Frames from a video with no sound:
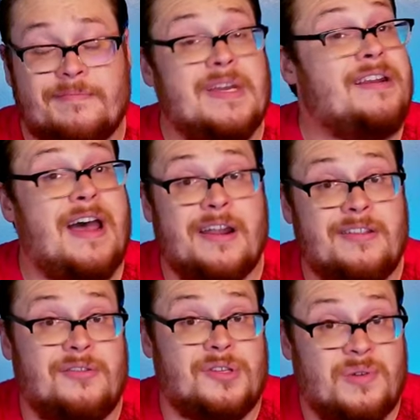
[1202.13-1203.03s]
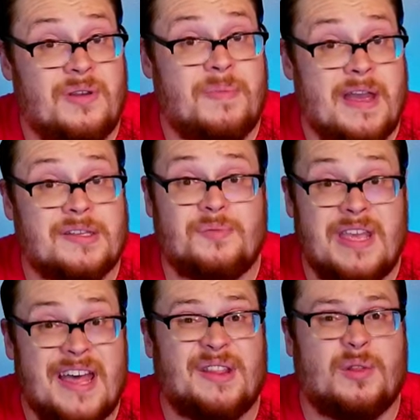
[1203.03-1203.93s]
And out of those 20 packs, we
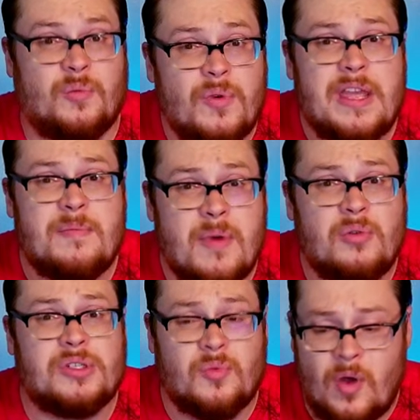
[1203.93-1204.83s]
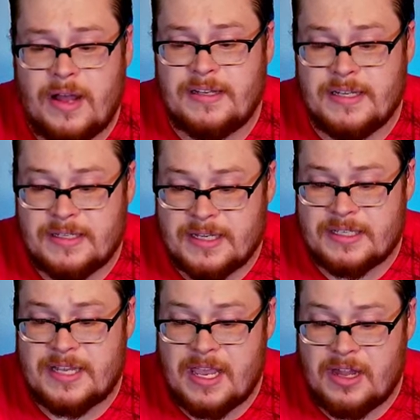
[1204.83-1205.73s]
got three most wanteds. Let's take a